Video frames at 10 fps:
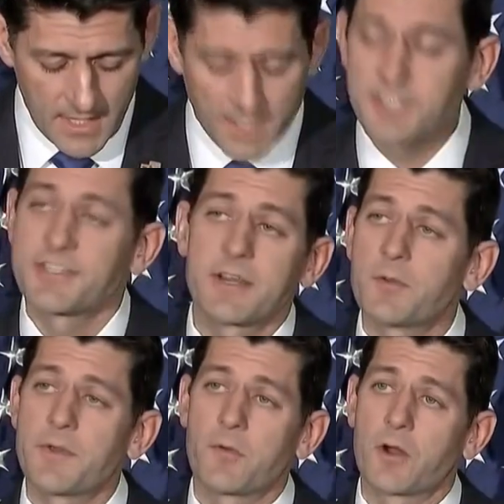I just think it
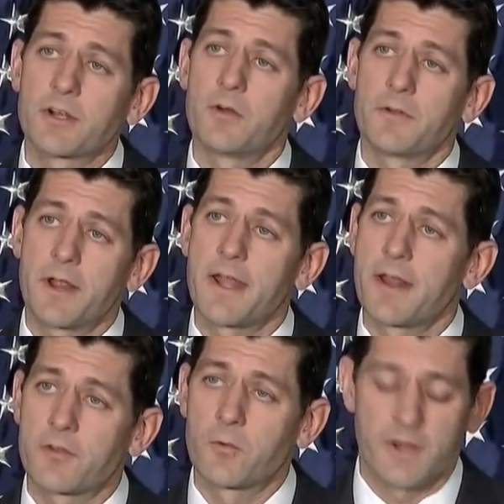would be wrong to go any
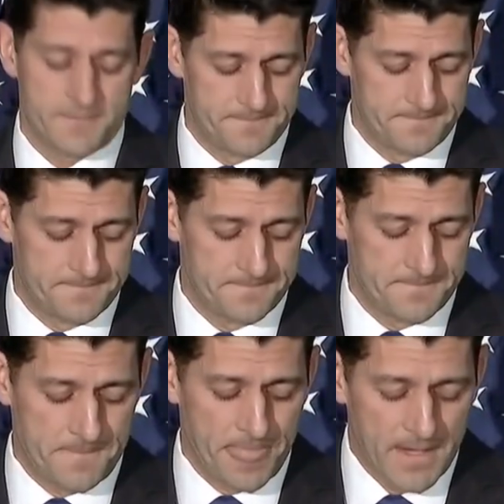other way.
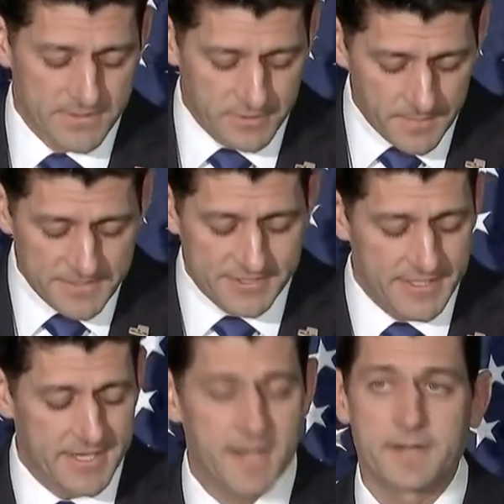So let me say
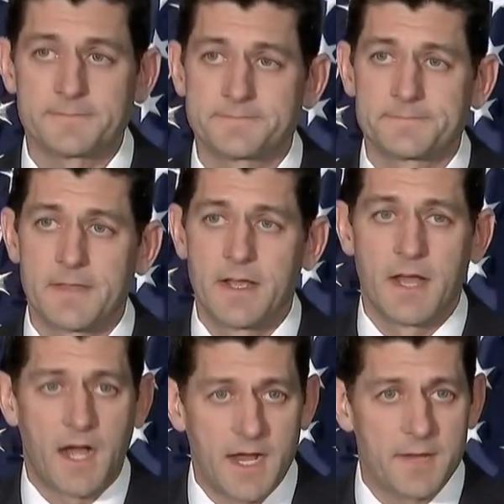again
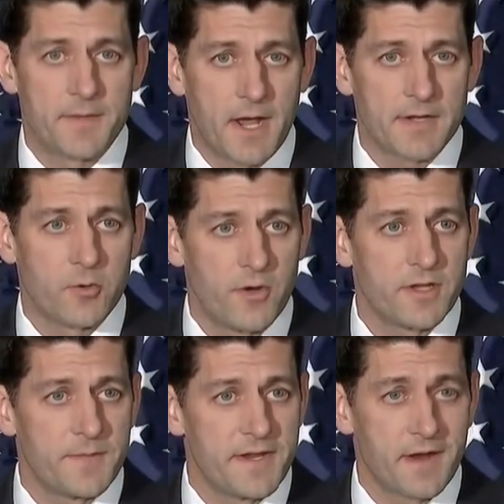I am not going
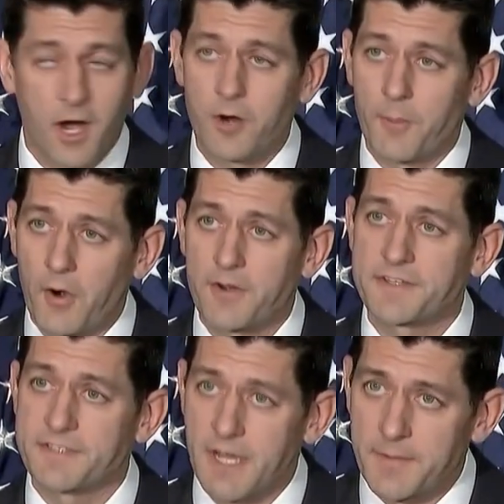to be our
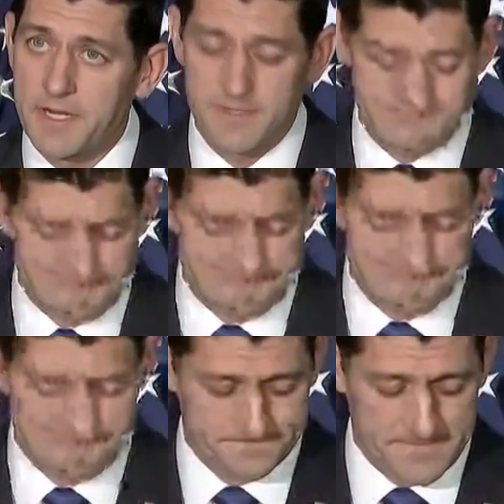party's nominee.
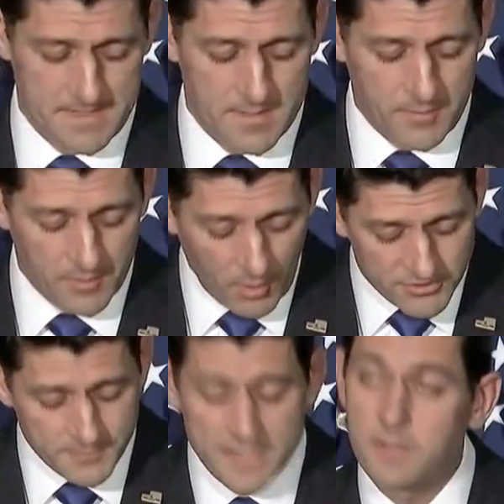But I'll
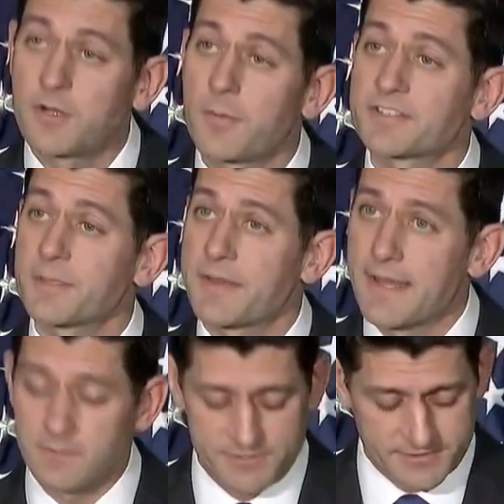also be clear about something
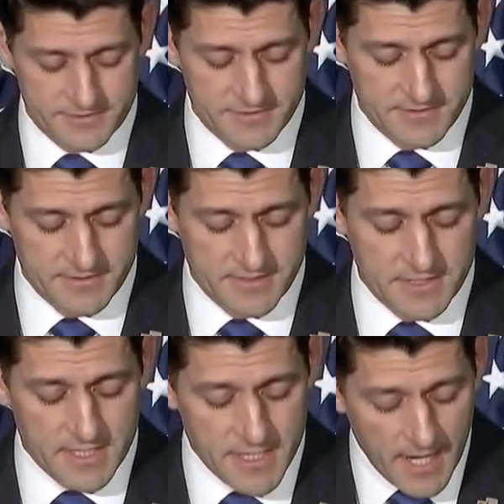else.
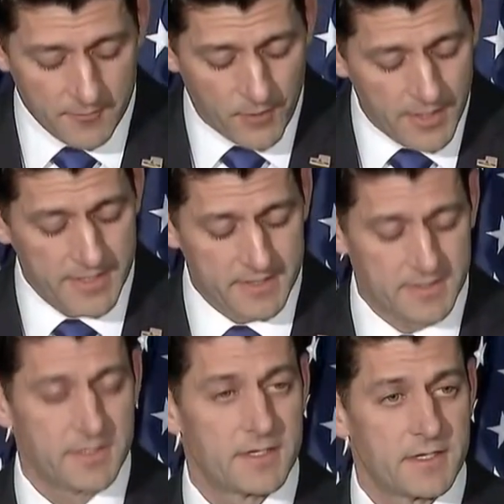Not running
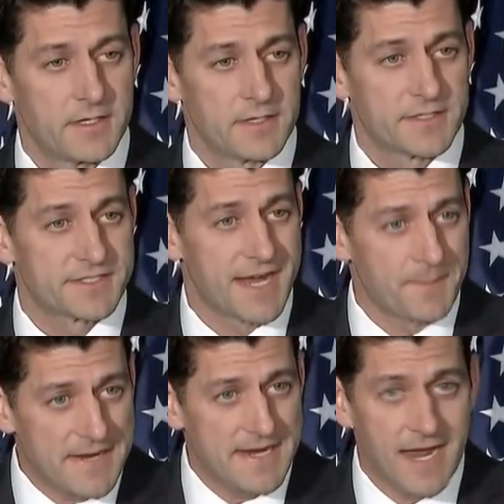does not
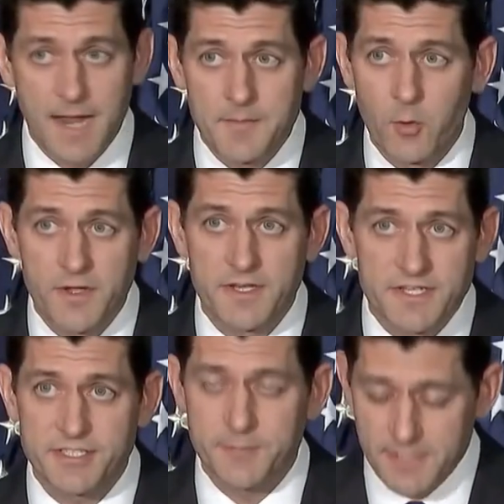mean I'm going to
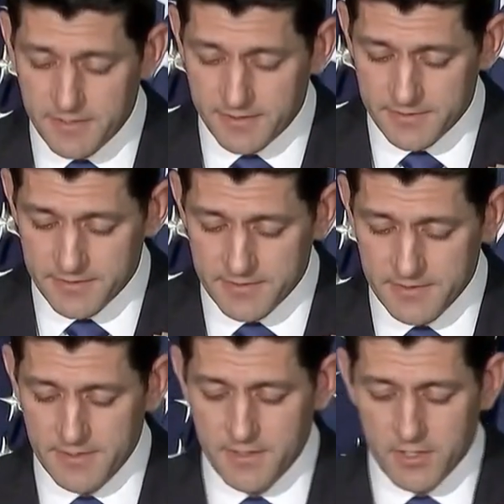disappear.
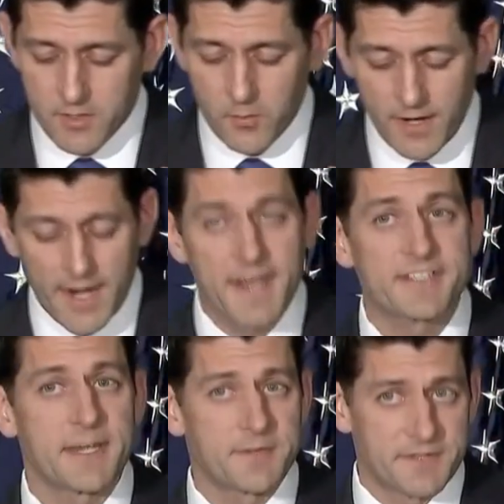When I
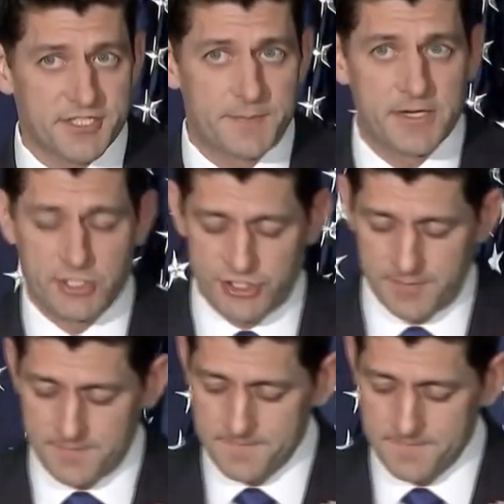accepted this speakership,